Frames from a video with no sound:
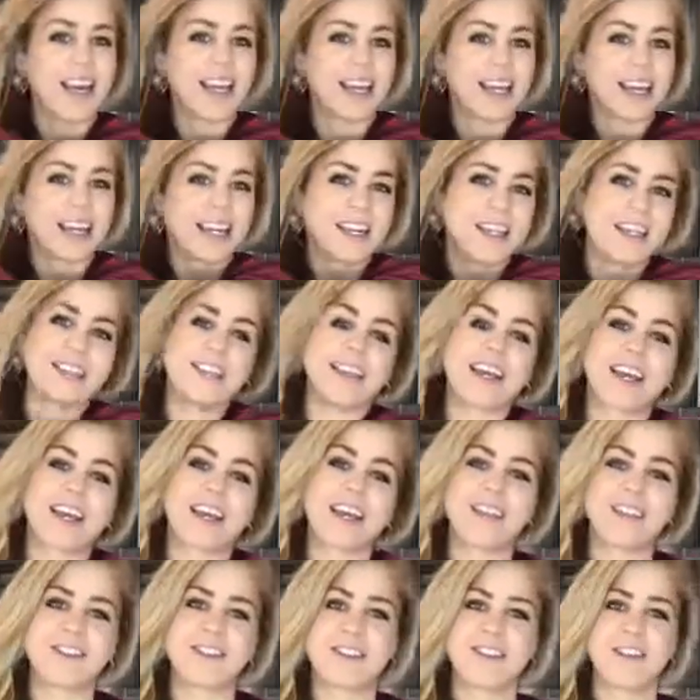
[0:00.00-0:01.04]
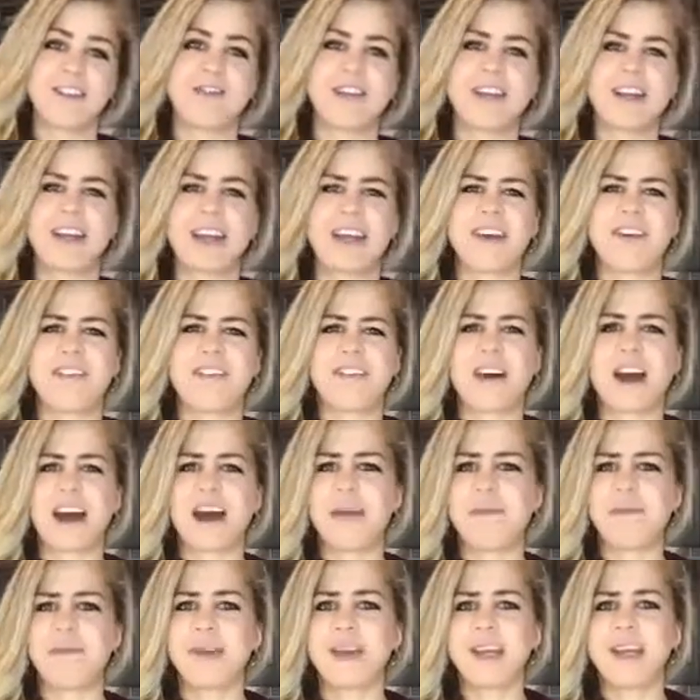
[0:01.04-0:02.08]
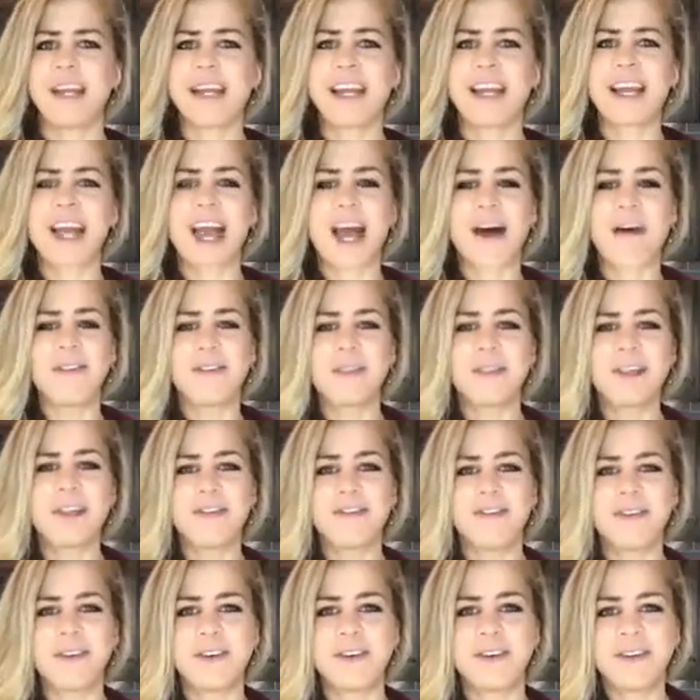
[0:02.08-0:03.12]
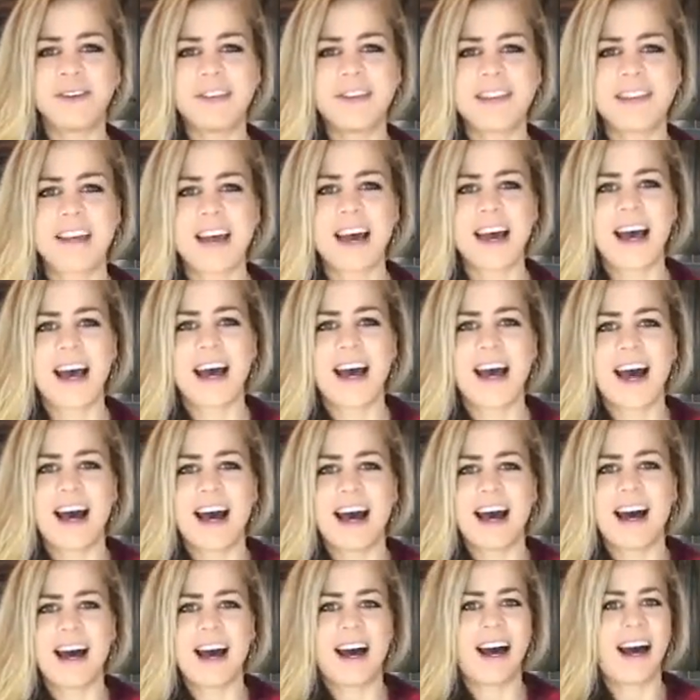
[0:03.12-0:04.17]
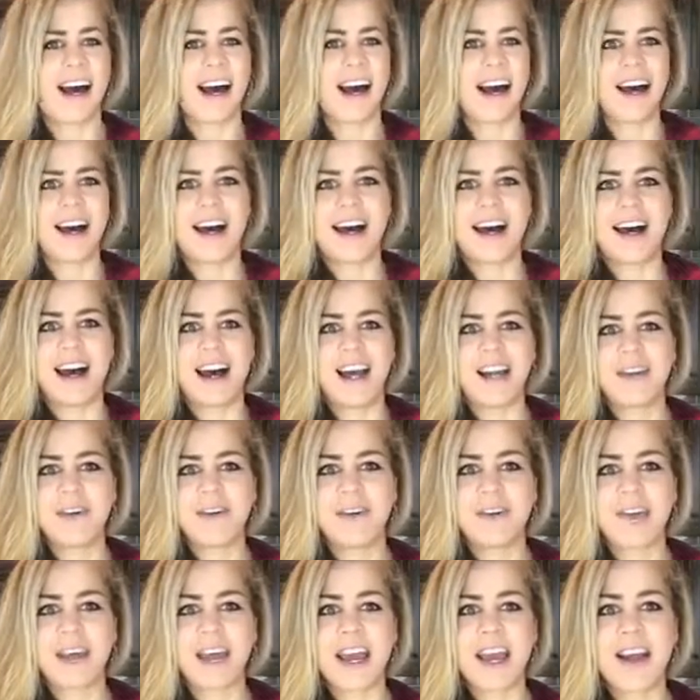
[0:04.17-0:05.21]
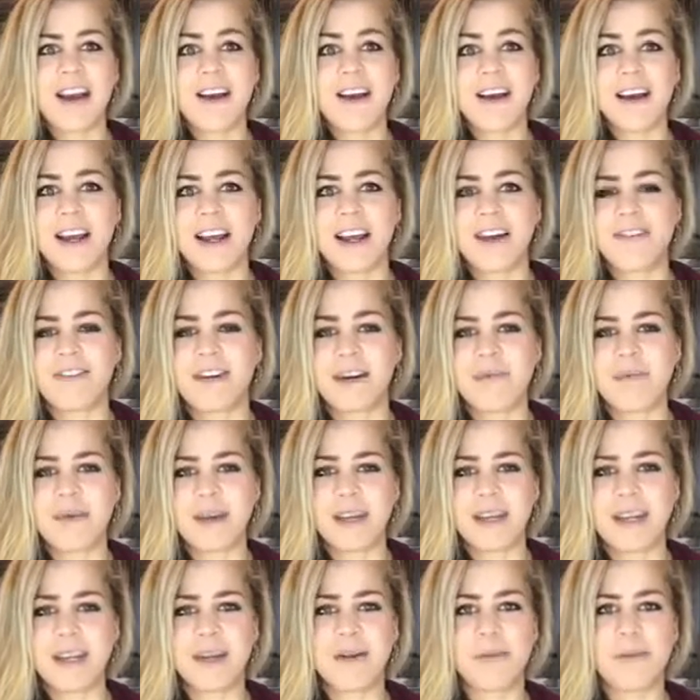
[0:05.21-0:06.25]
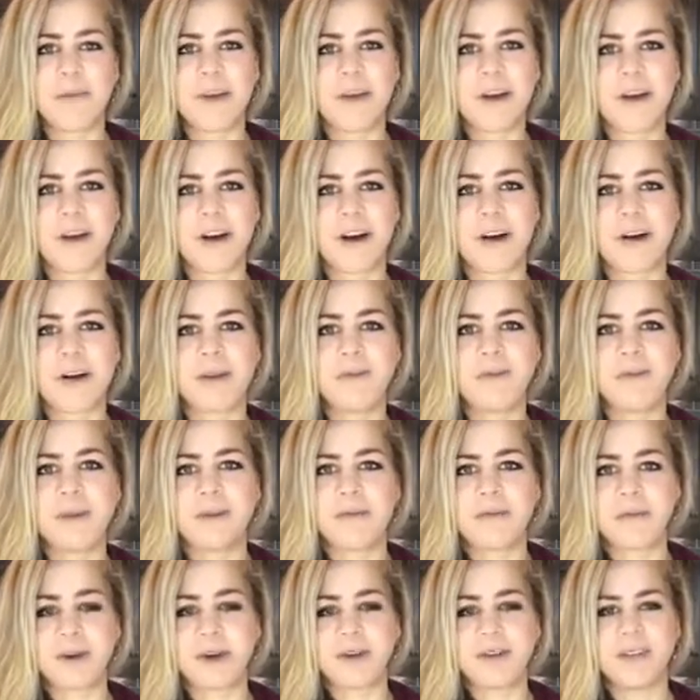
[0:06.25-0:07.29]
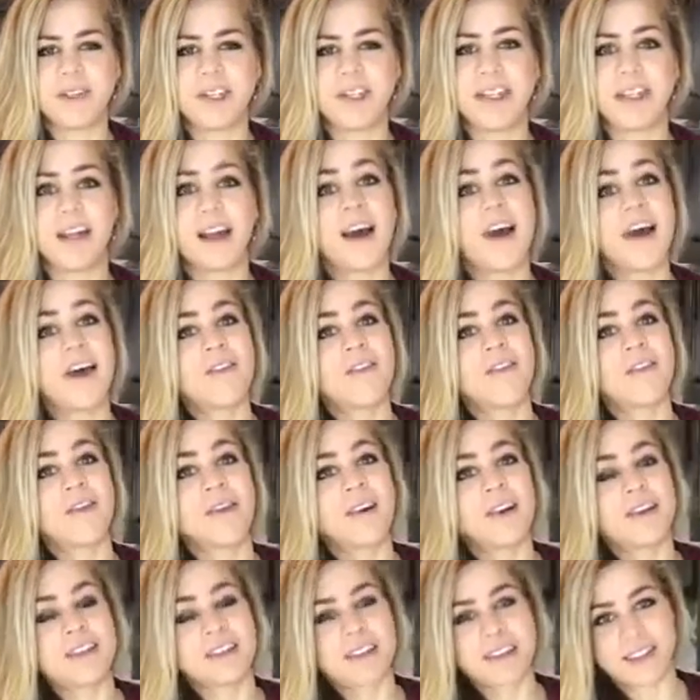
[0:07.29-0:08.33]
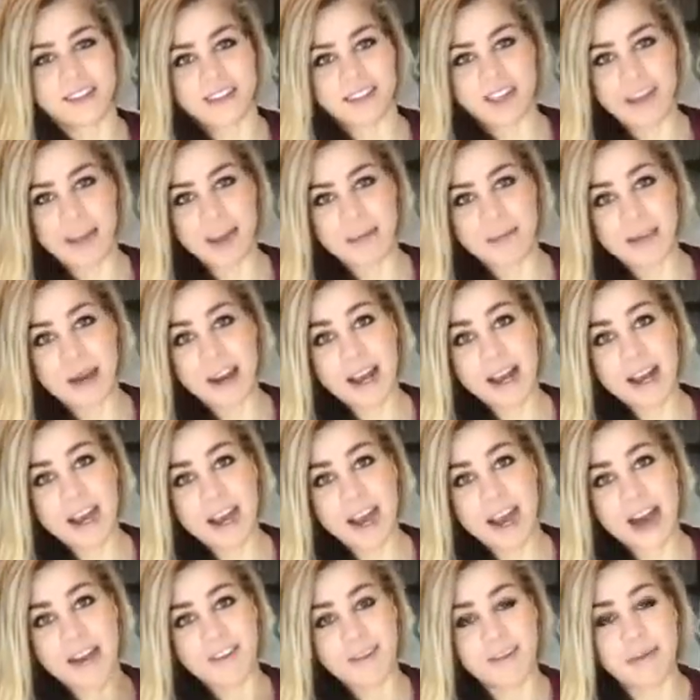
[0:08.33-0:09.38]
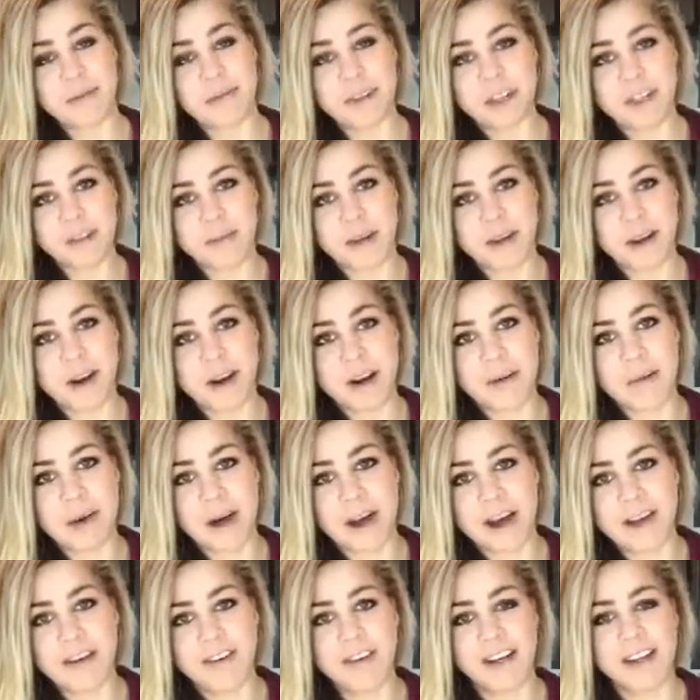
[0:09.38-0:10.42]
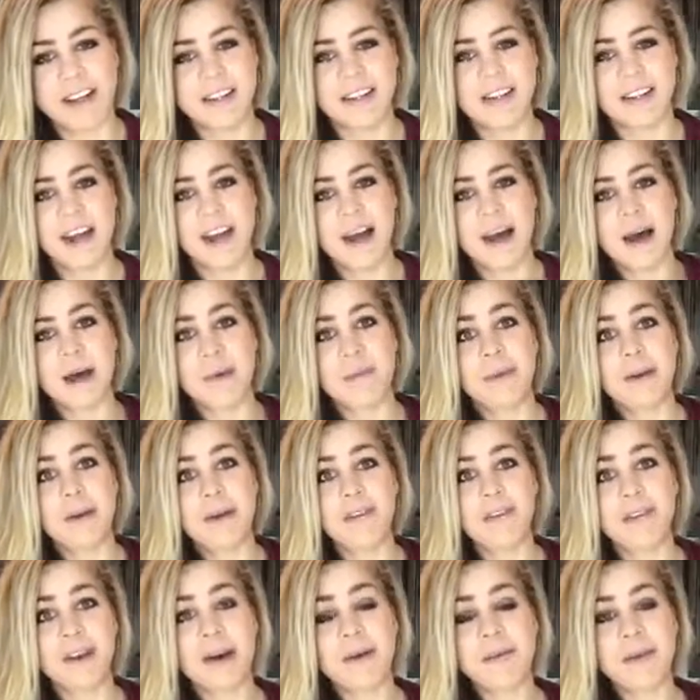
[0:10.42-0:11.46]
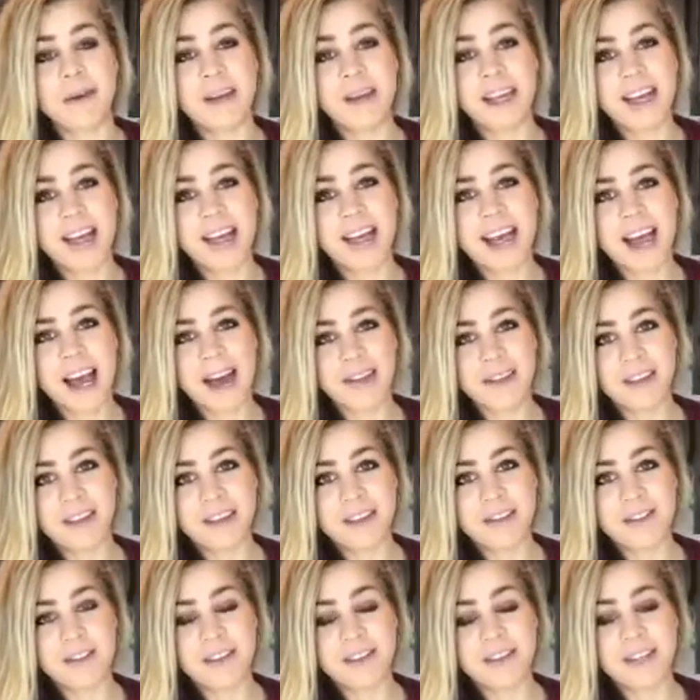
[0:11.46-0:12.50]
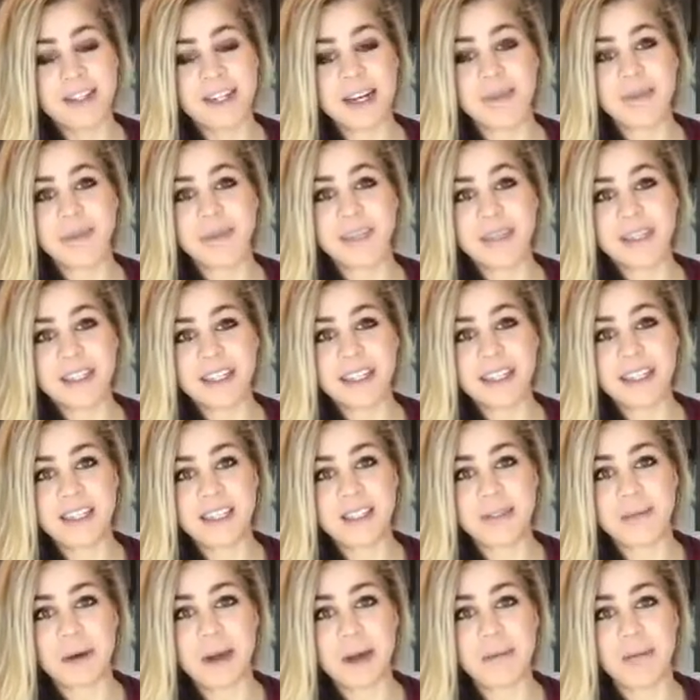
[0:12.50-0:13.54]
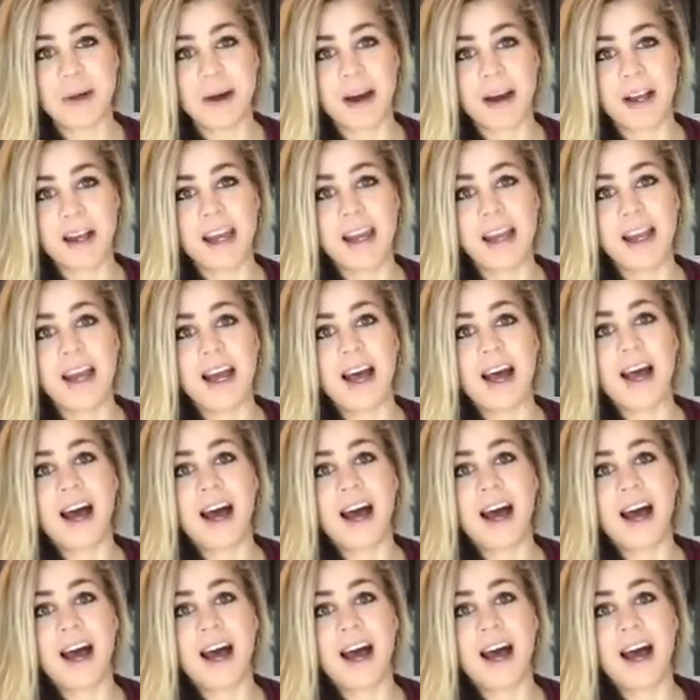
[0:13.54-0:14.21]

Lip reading: get a second serving. If I'm eating healthy foods, I don't care if I'm eating more carbs and protein. Of course, as a diabetic, I have to measure my carbohydrates, but if I'm eating healthy foods and I'm listening to my body,